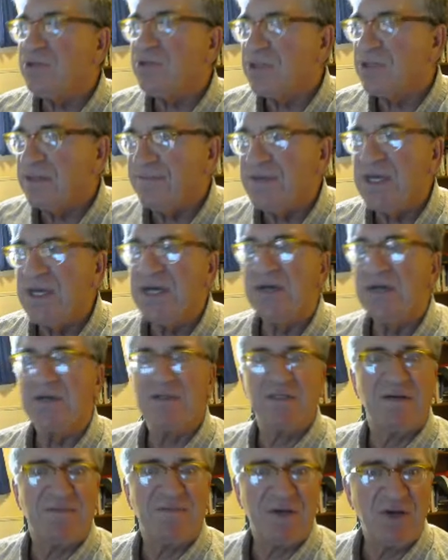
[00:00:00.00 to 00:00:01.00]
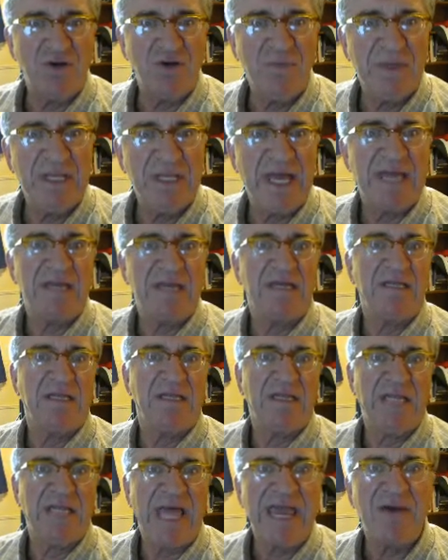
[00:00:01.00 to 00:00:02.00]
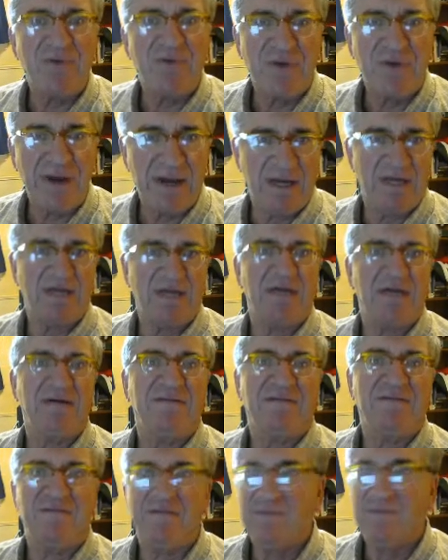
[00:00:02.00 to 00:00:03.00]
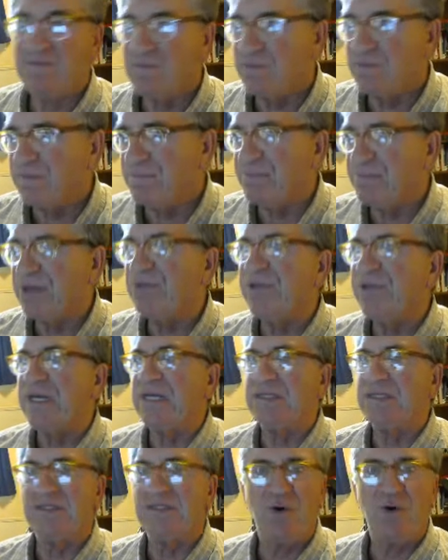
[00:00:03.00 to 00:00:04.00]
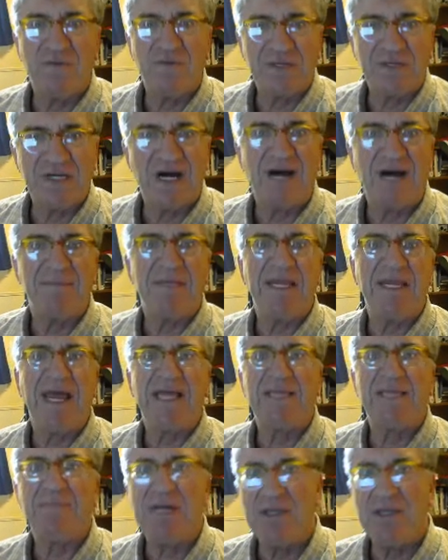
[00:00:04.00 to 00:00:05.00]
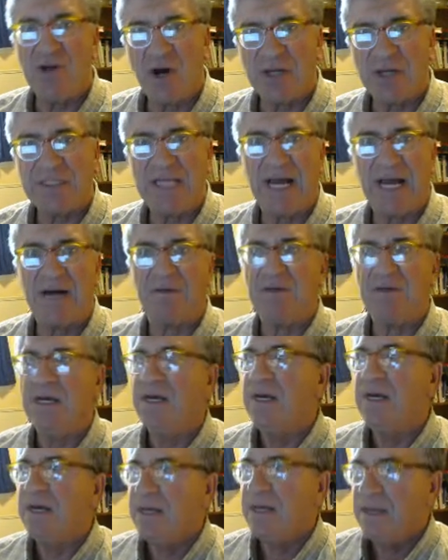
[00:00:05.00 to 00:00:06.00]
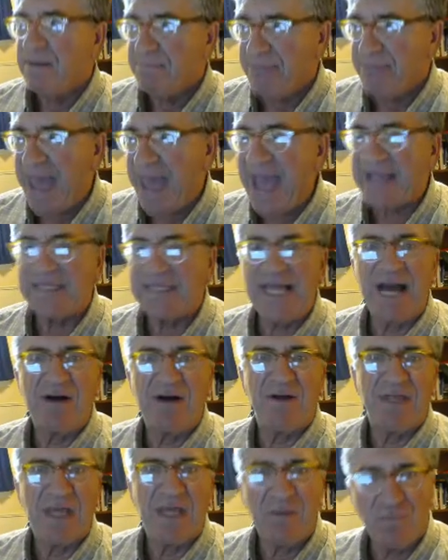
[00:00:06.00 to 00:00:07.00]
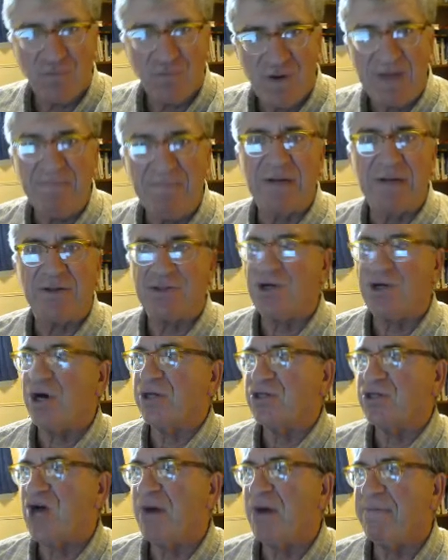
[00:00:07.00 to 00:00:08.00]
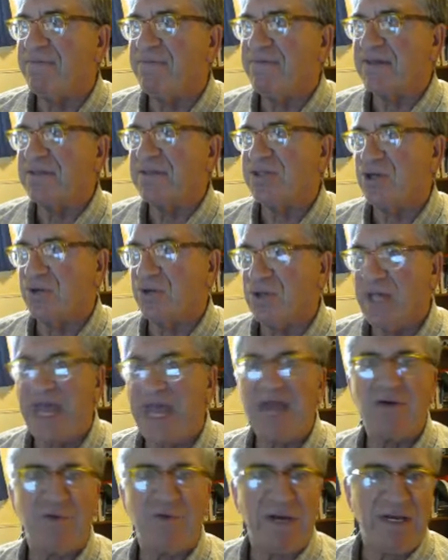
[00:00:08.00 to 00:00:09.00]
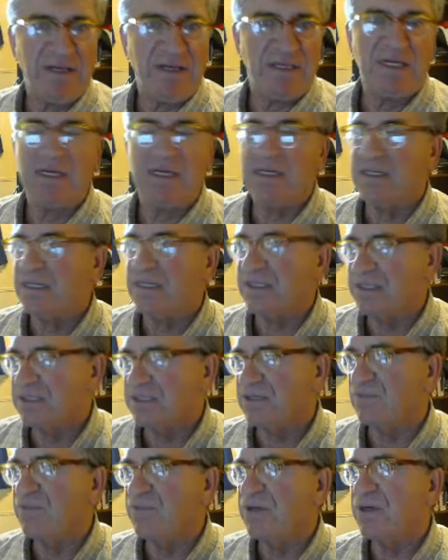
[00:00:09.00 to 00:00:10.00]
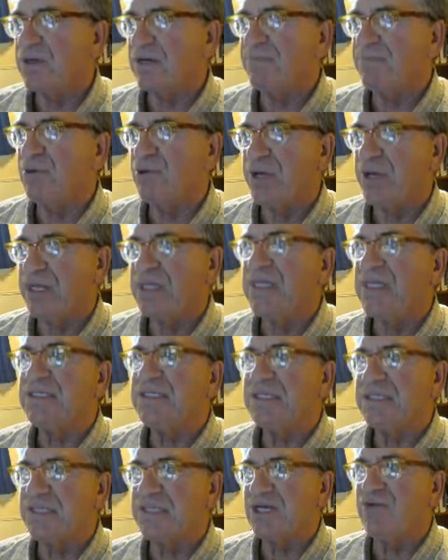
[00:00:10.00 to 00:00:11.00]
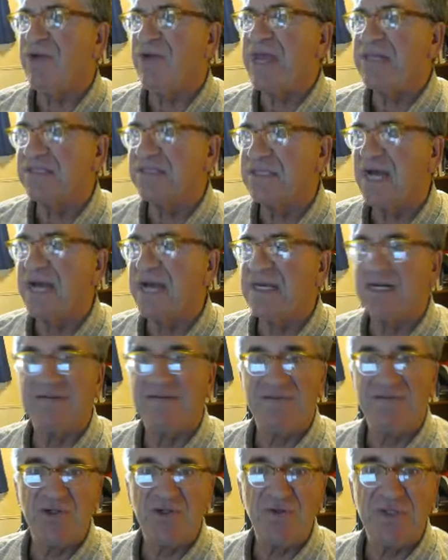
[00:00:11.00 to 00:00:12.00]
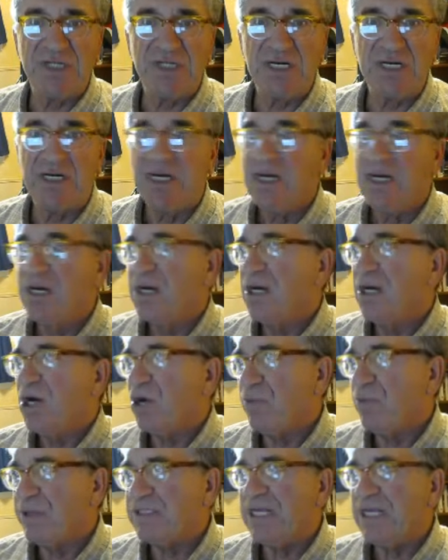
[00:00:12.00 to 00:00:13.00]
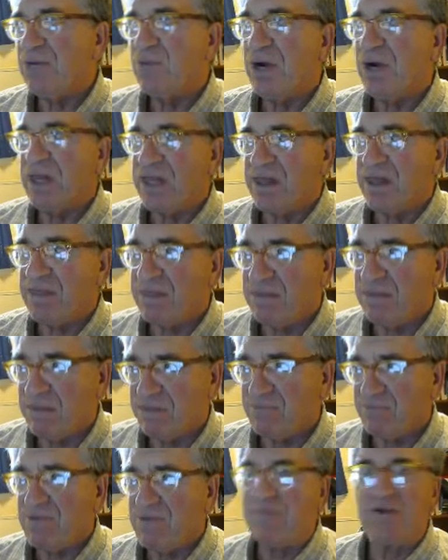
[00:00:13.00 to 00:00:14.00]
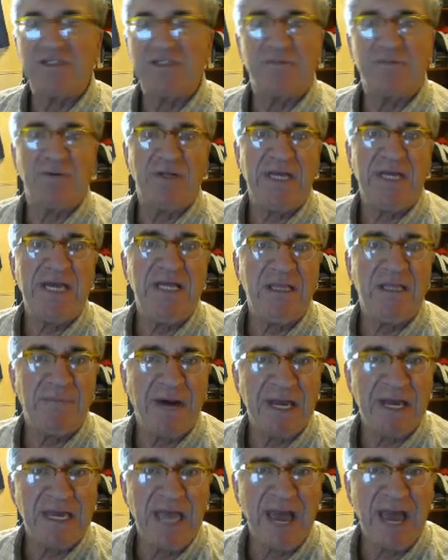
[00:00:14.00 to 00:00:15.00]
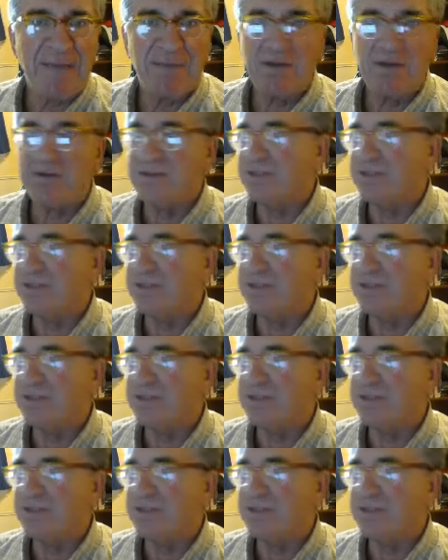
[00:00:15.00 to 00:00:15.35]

of years of accumulated layering of buildings over time that had to be knocked down, packed down, and then rebuilt on top of it. So layering, this is a real component. And this is the great site of Susa, originally one of the three principal Elamite capitals,